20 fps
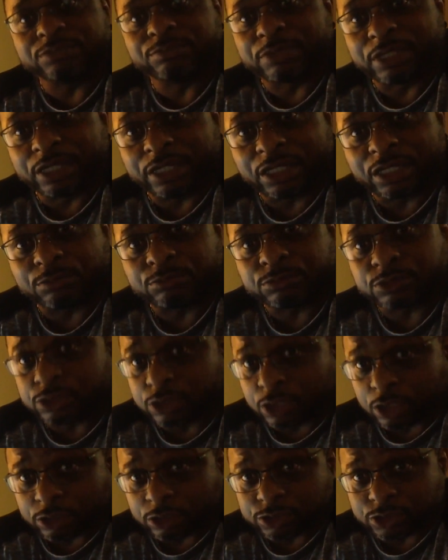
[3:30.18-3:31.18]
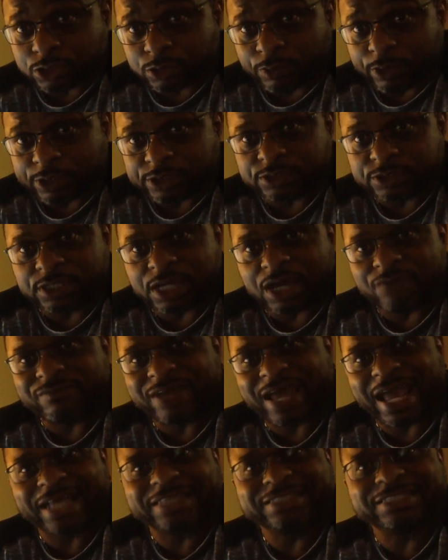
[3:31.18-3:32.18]
millennium, the younger generation, have
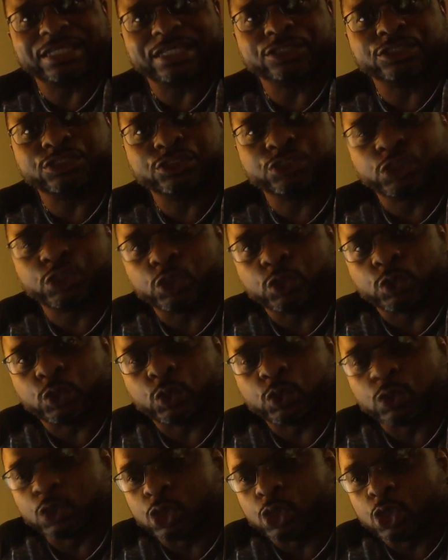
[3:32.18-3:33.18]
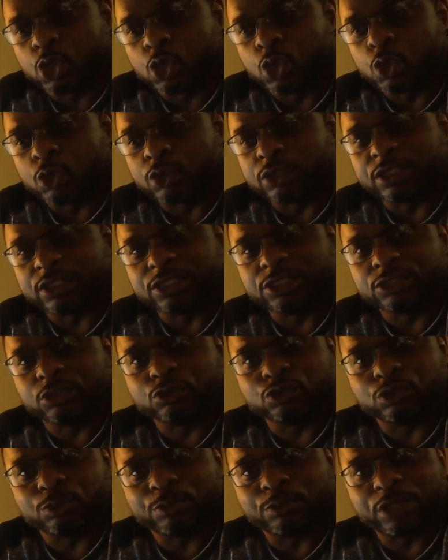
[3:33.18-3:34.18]
access to
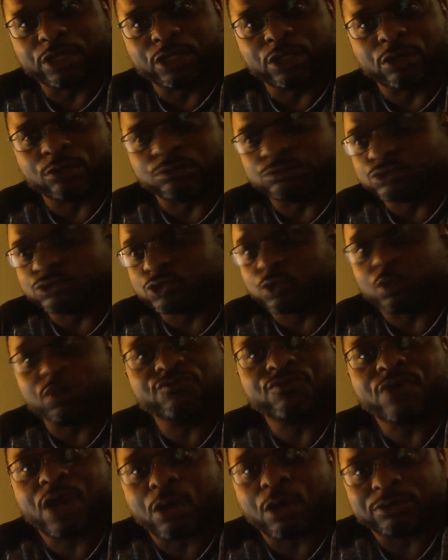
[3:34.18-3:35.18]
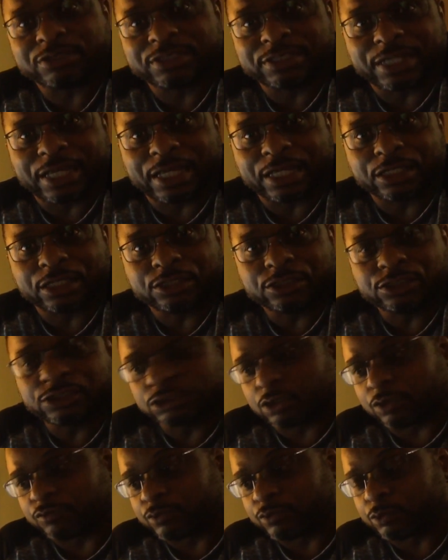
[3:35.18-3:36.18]
social media 24 hours a day.
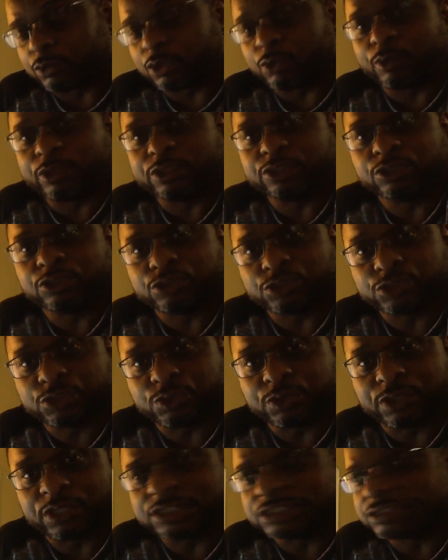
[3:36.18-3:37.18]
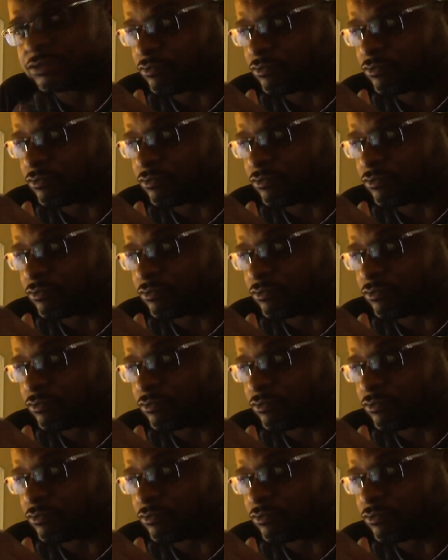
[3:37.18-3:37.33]
So if you want to reach your students,